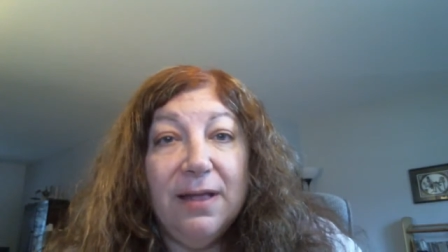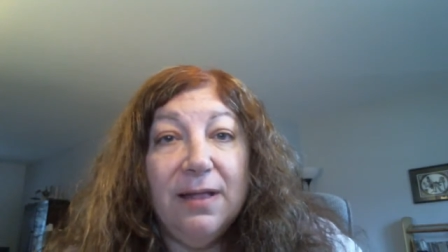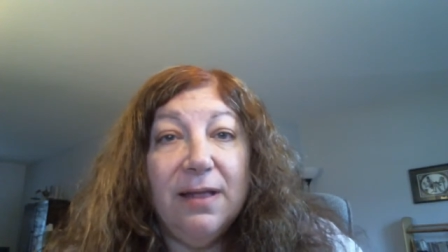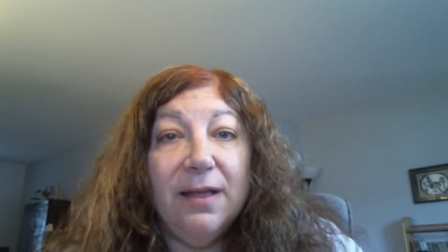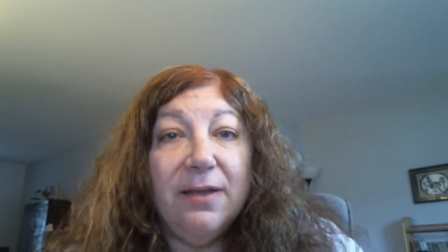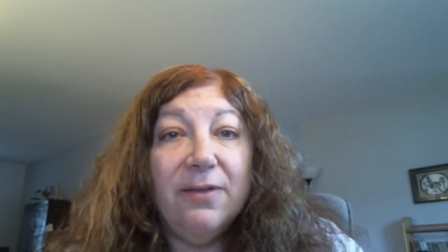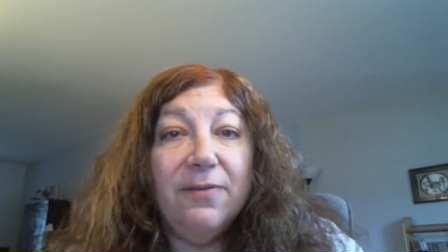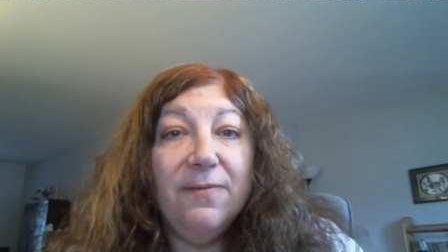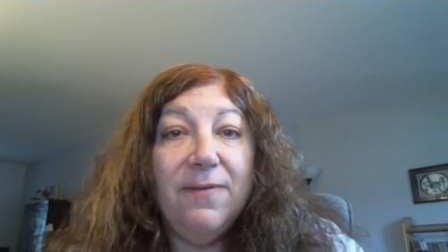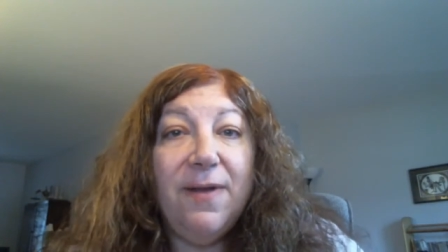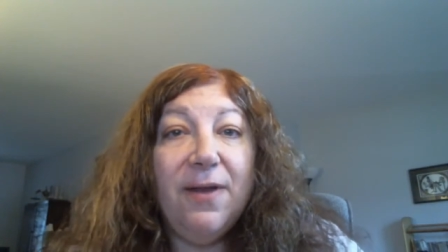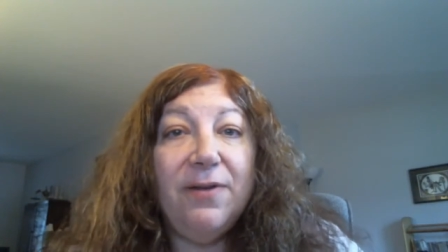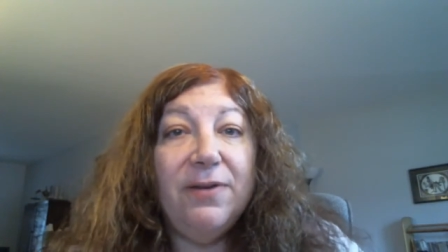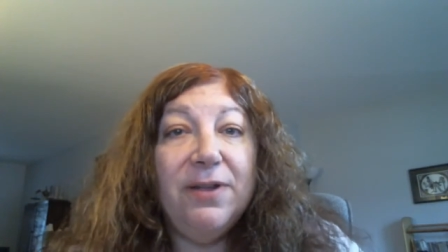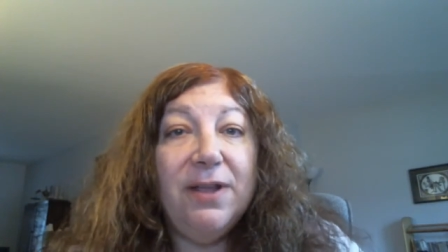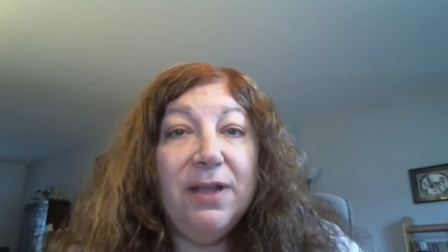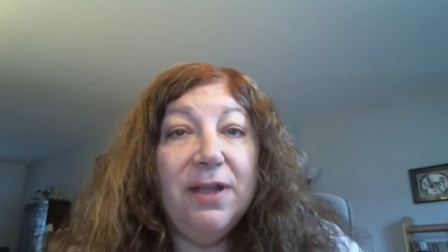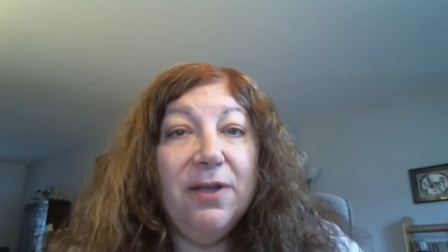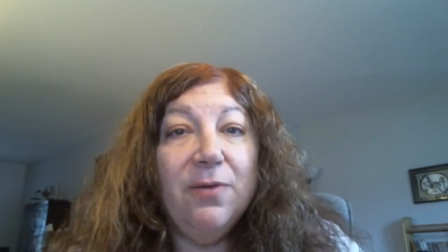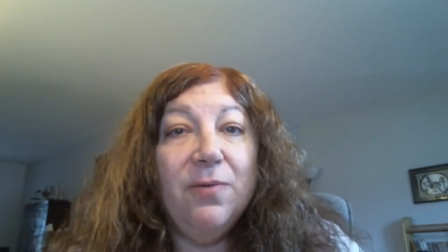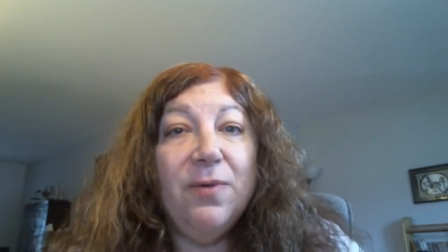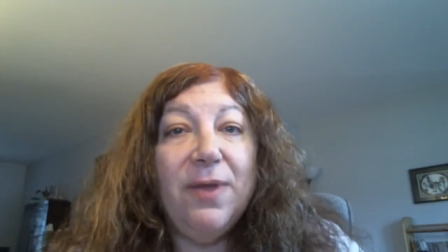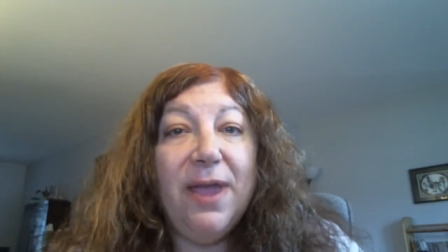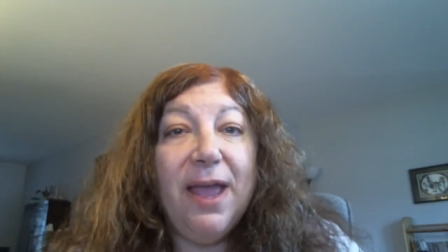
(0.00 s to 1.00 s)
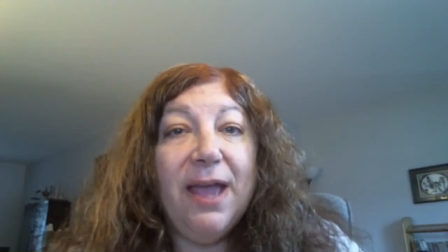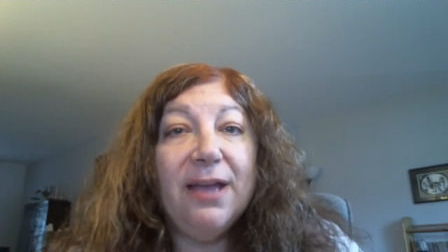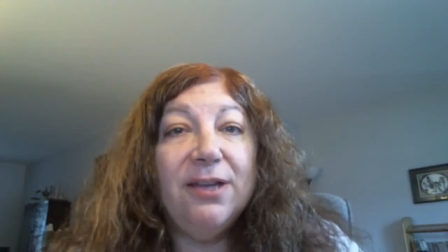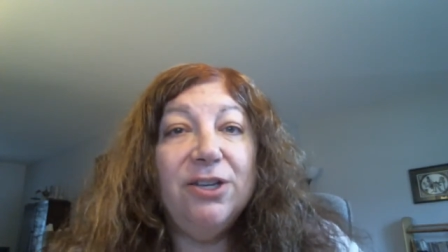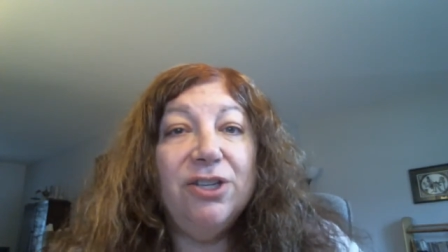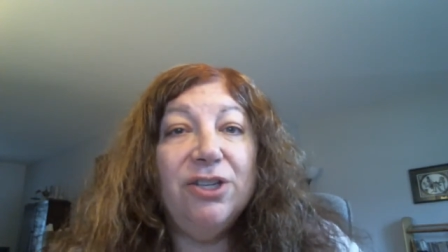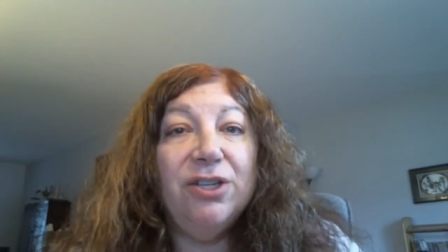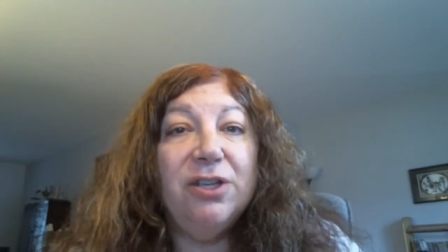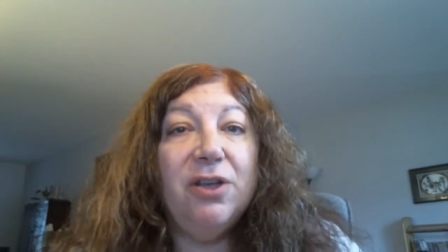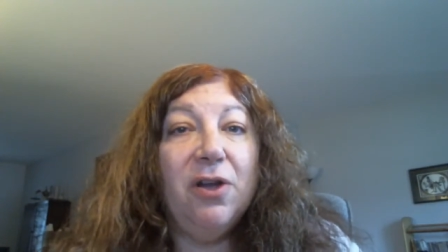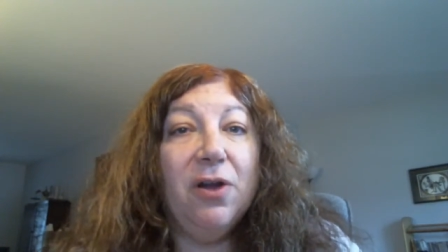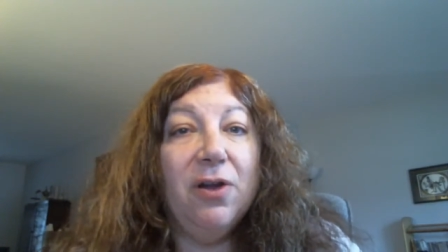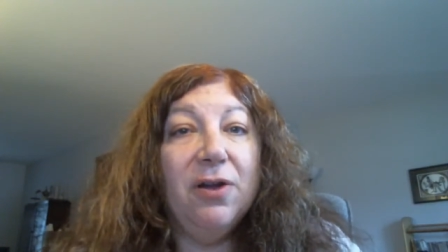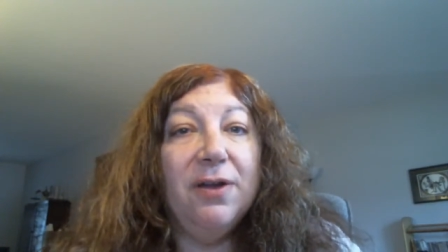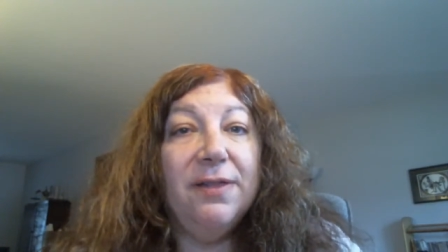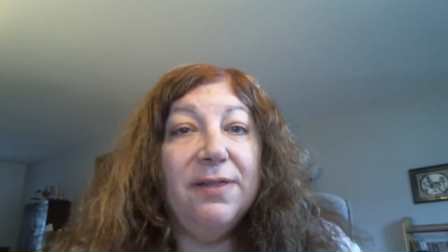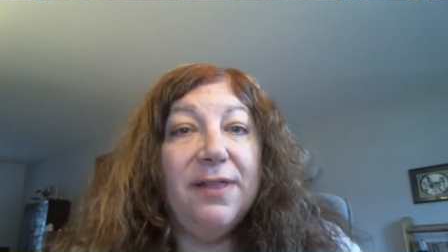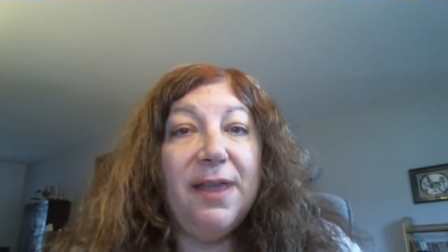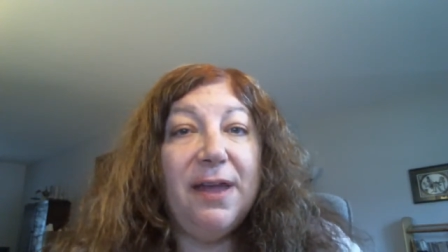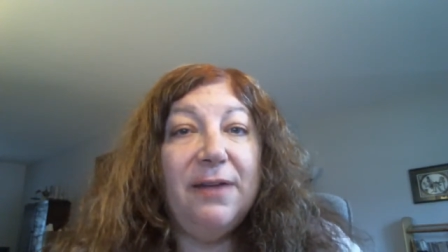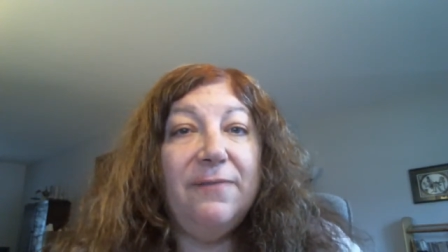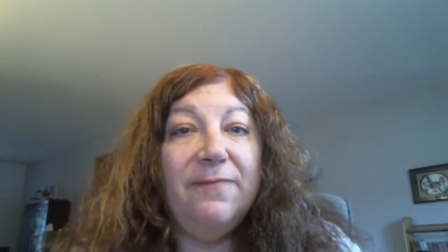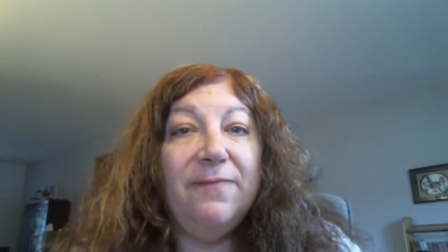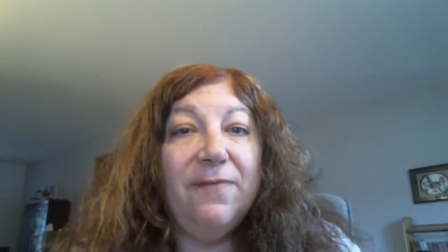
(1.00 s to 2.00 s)
Like around here, we actually aren't
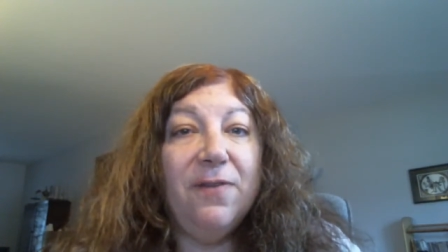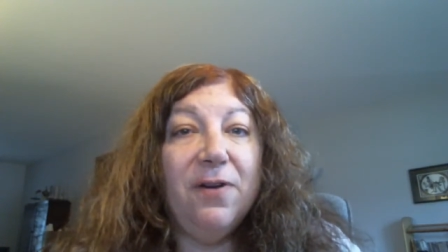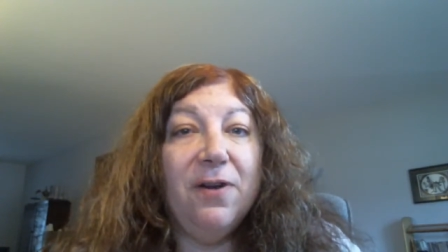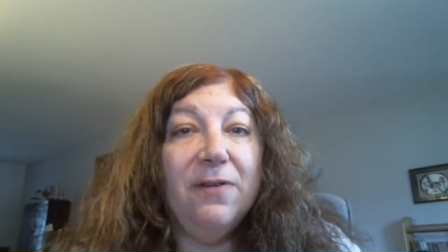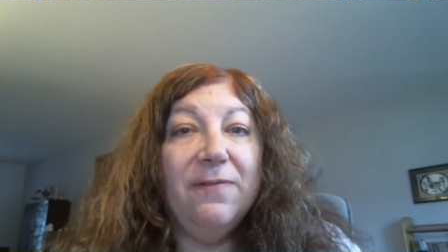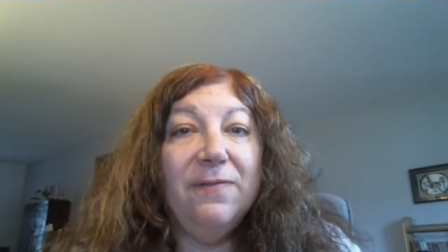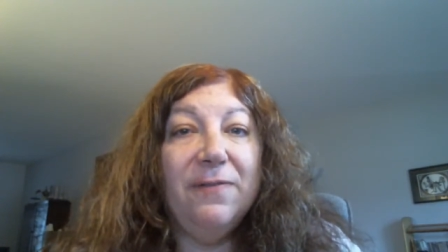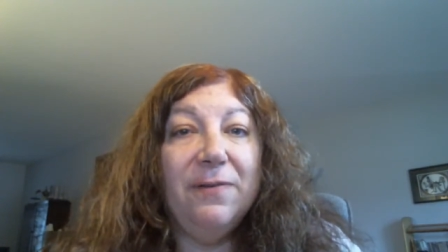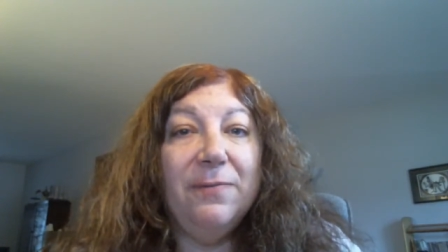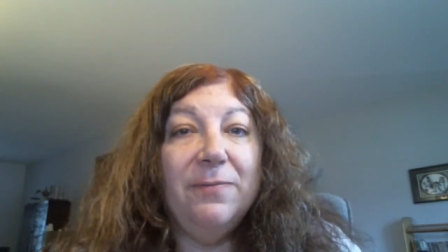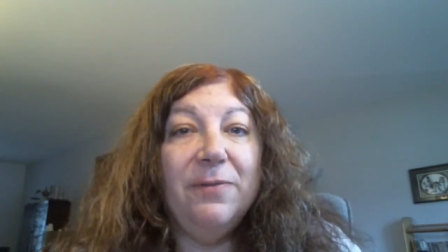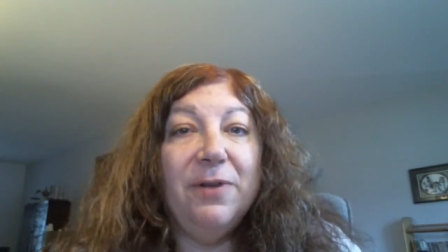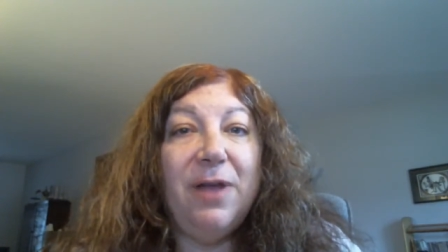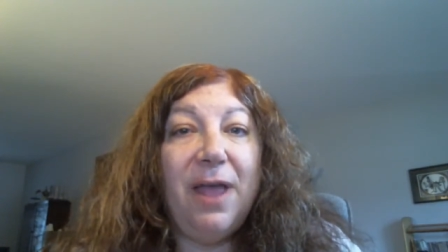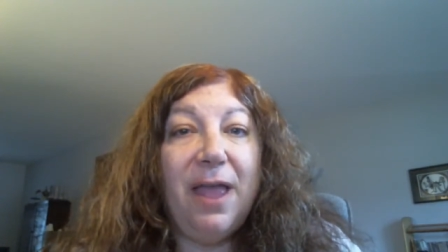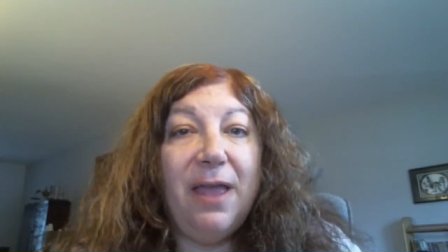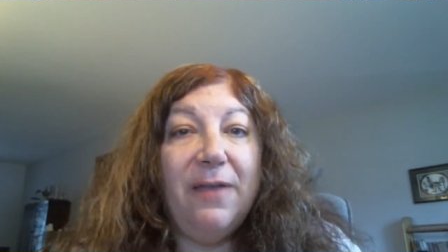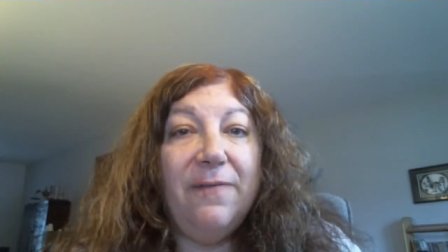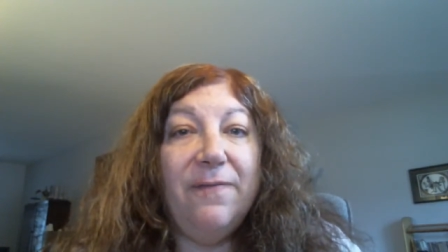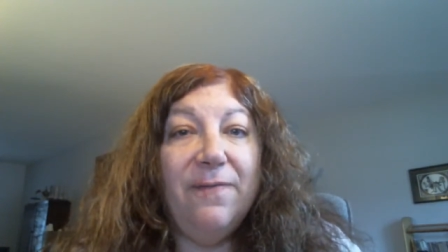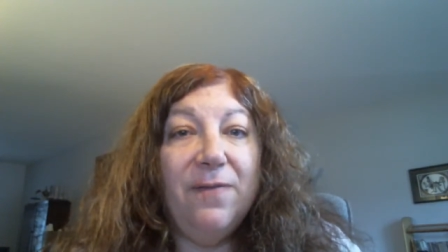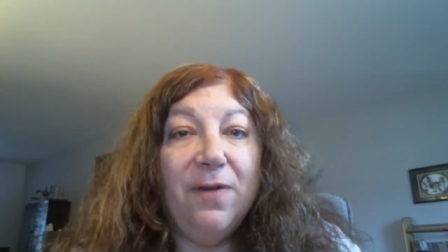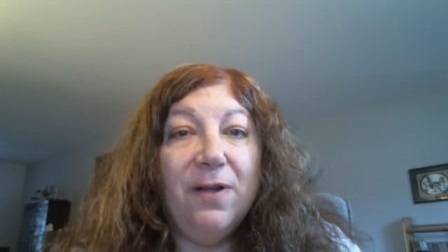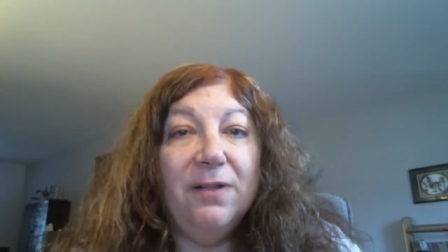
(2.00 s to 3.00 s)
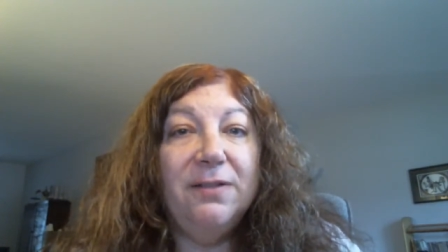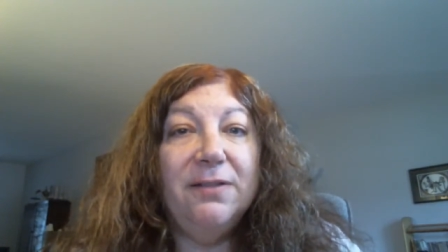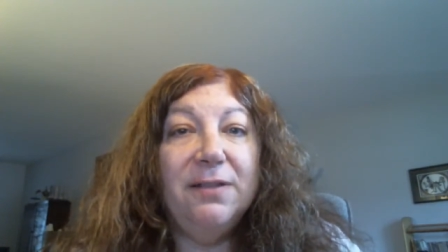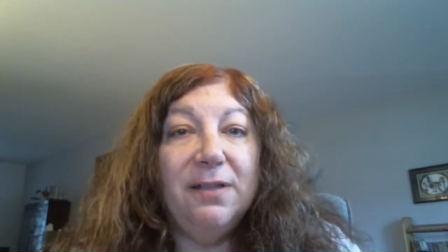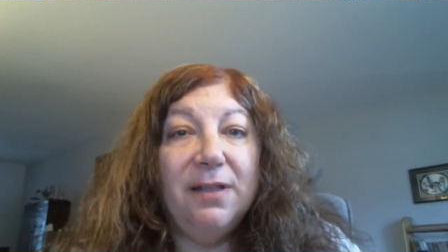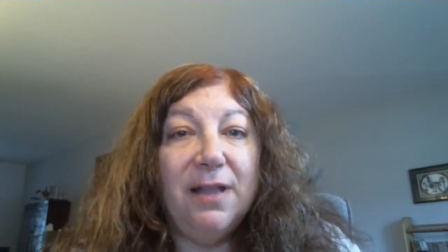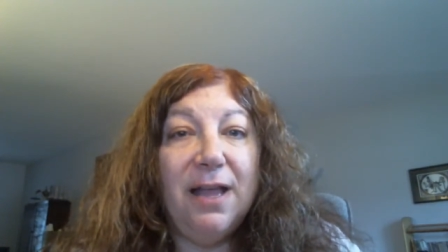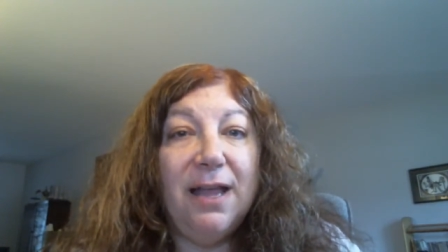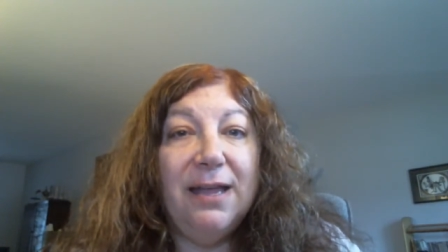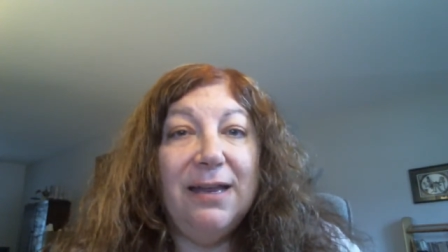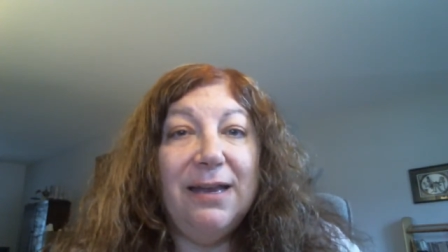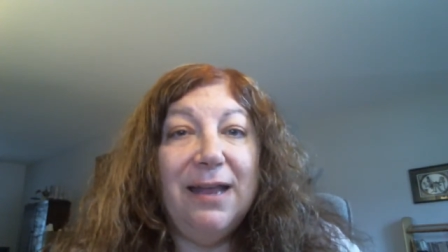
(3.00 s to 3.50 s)
that far from a fault line.